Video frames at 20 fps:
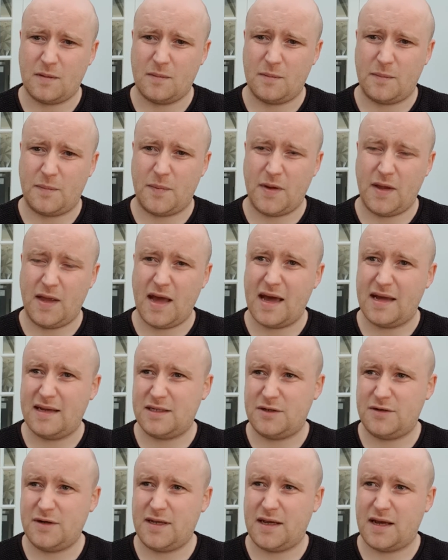But yeah, it's
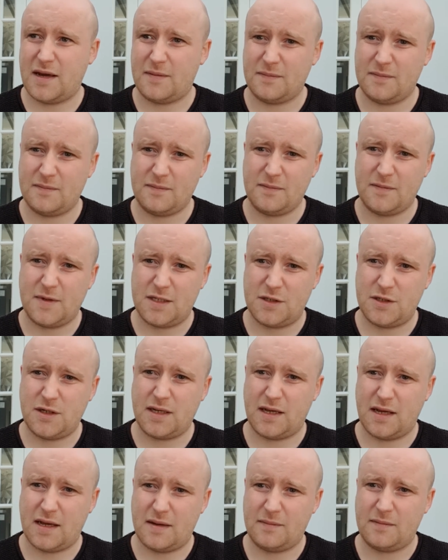trickier.
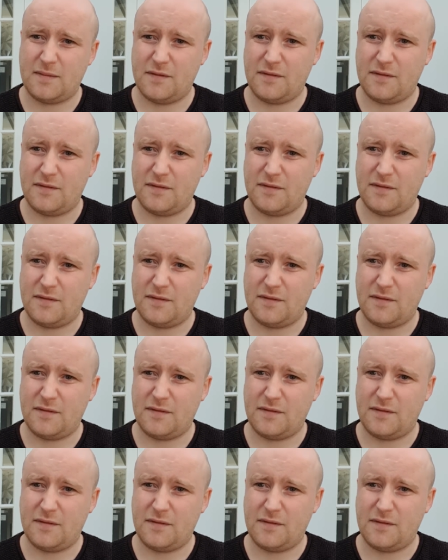If